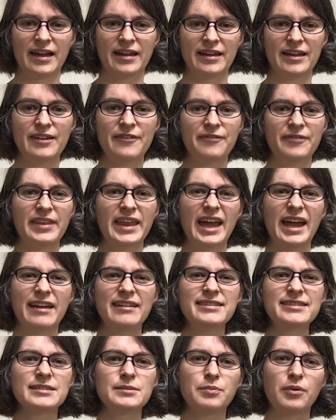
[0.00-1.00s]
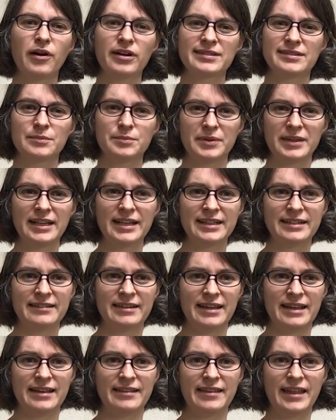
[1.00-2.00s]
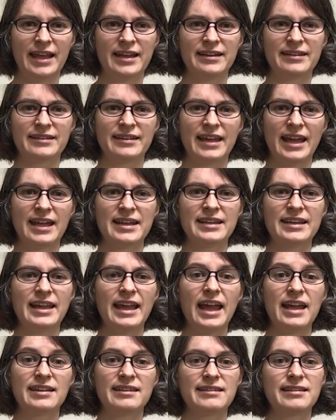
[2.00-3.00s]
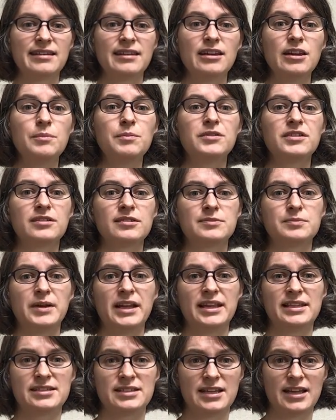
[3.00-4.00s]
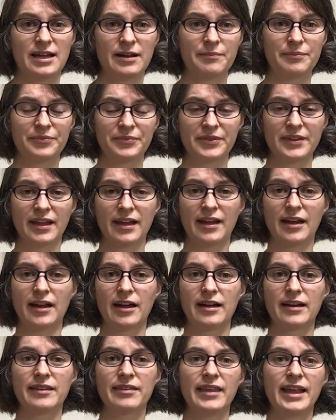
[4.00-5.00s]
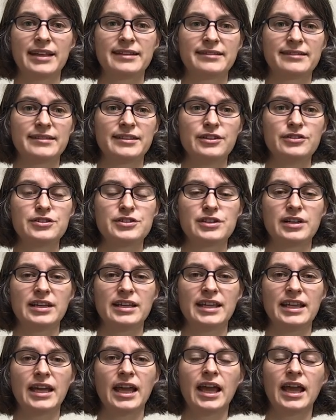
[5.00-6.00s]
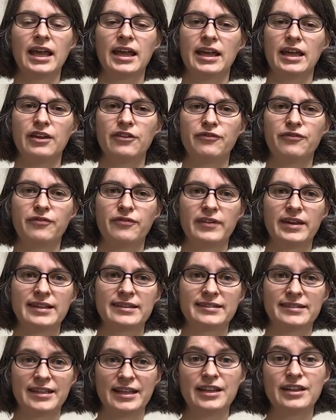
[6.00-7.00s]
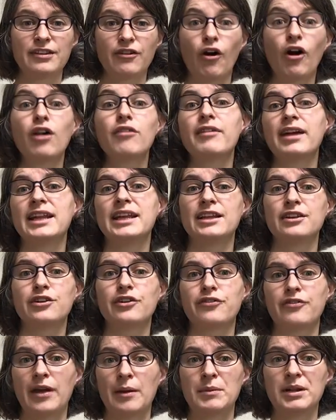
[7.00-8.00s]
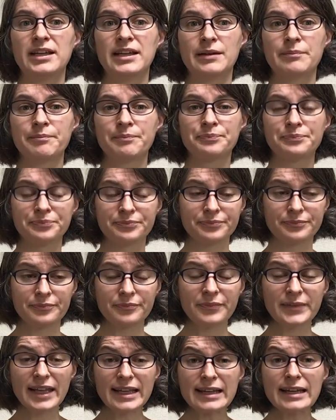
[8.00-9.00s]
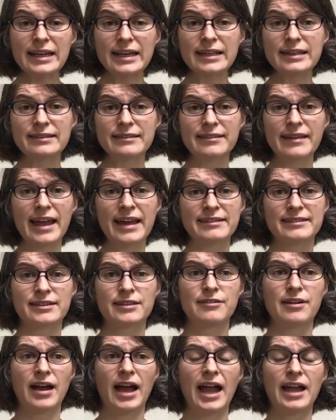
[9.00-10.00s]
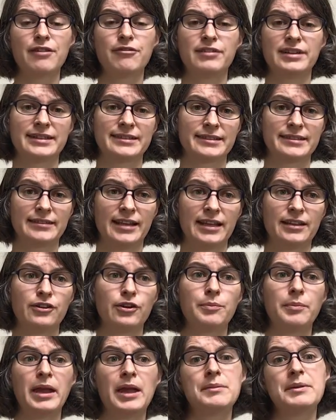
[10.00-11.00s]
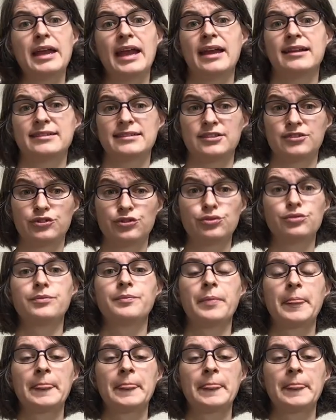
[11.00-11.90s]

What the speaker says: if there is a possibility that it can get hip dysplasia, that's usually if it's already in your family. There's a high risk that your baby has it too.